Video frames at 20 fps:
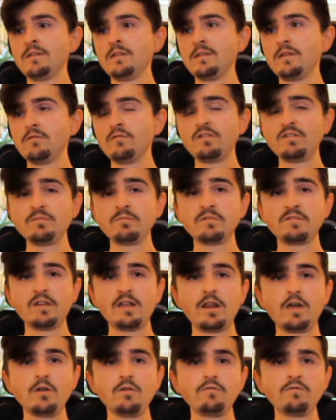Christmas
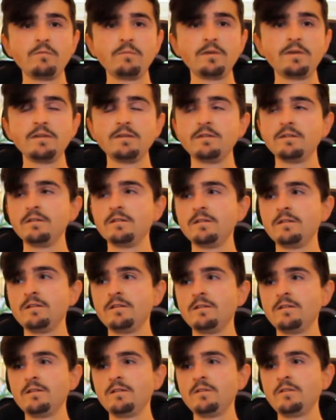hello for me.
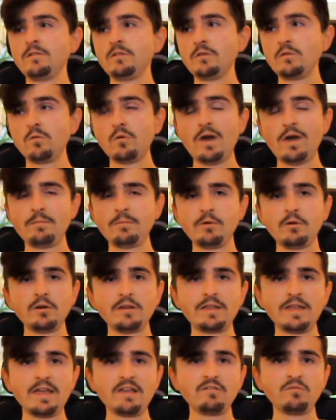Or happy
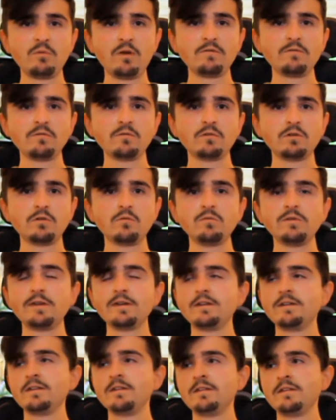holidays, whatever you want to call
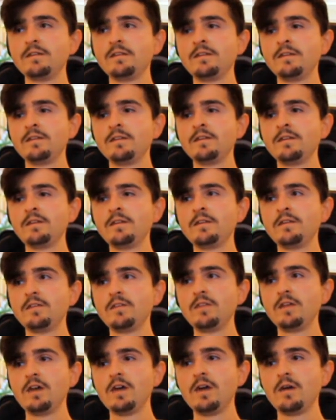
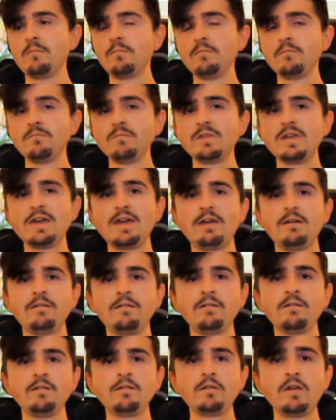it. Yeah,
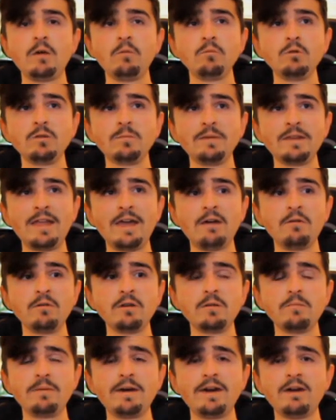I would have been out and
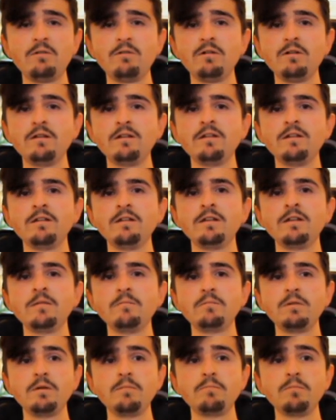about,
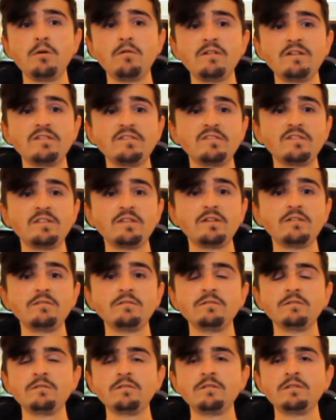but Boris, you know,
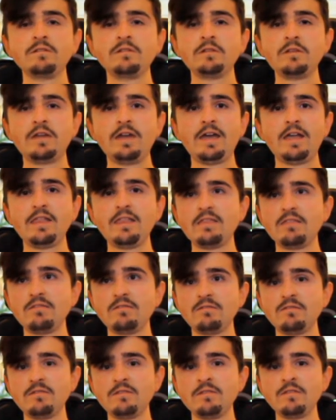and
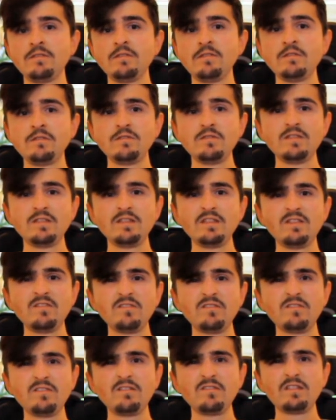
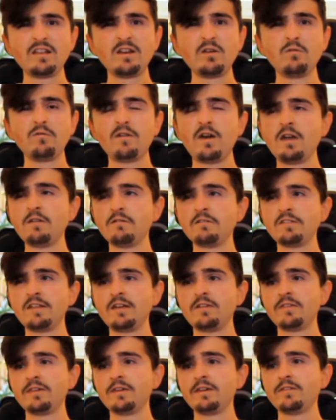just a little virus
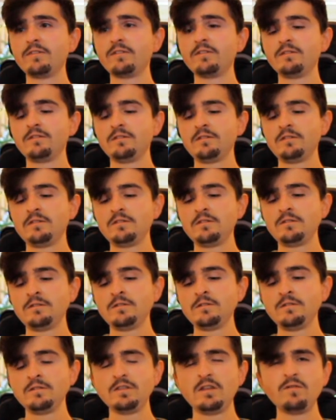out there that I
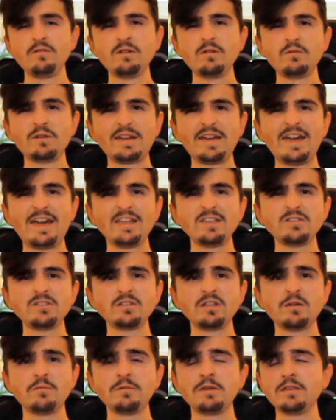don't really want to catch, you
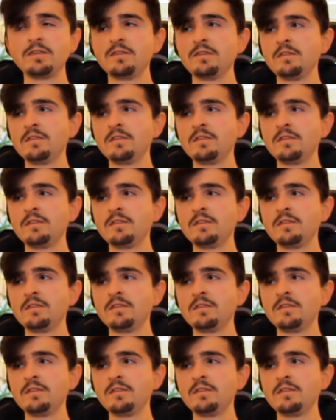know what I mean?